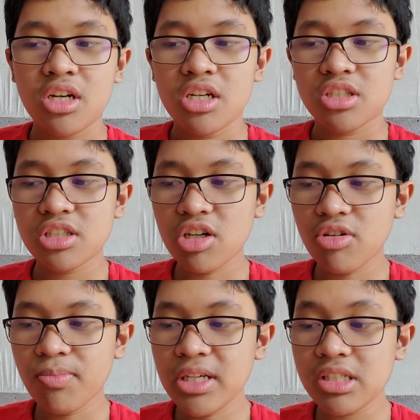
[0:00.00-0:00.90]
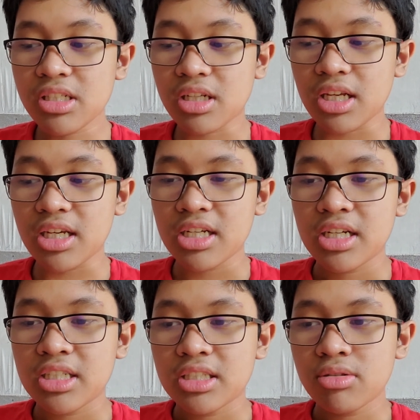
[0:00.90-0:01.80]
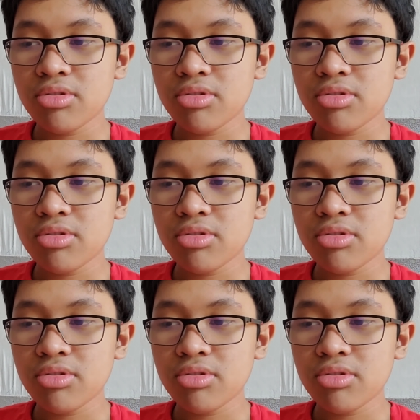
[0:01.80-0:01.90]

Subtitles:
So basically, the